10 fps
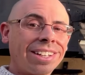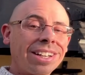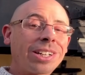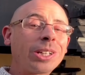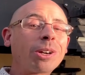
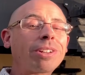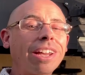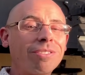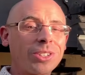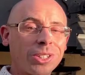clear
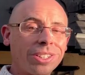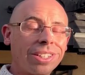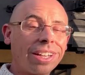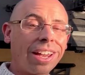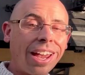night vision,
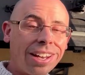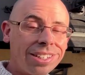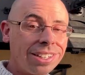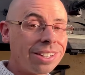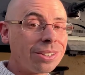
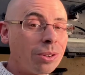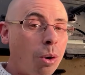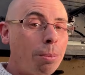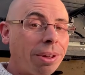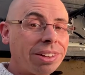and
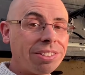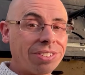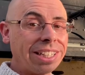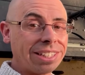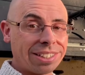no monthly
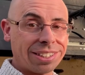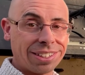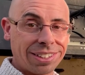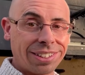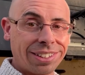fees,
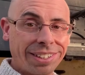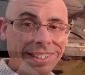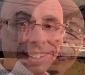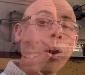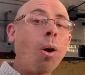
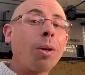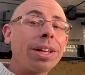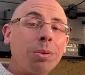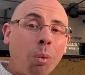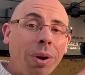all
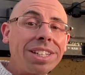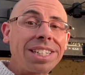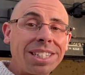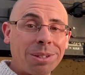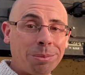in one
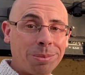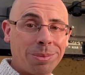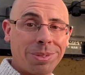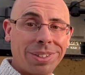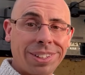system.
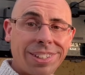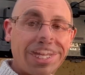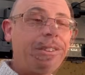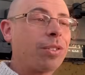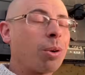
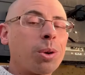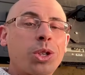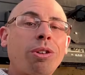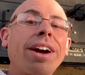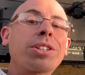If you're
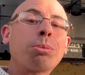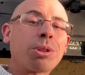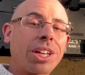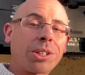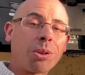trying to
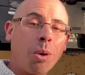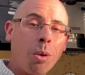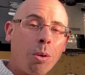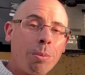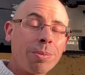protect your
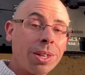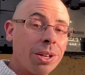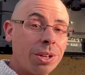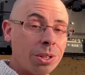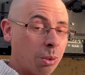home,
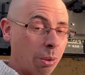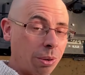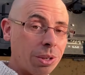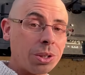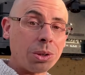your
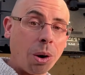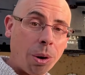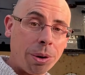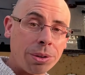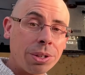
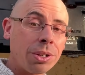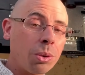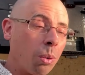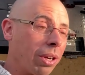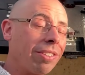yard,
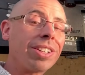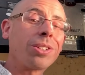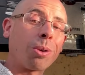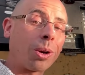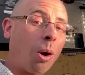or even
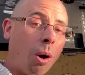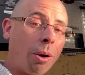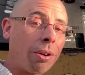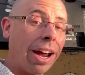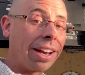your
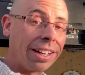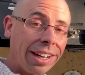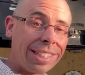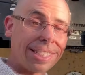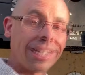car at
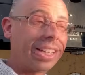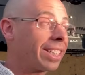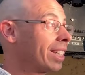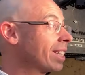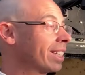night, this
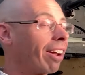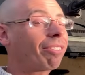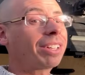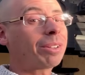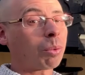is
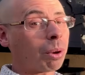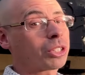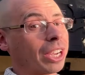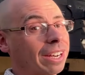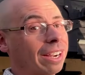definitely worth
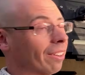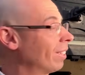checking out.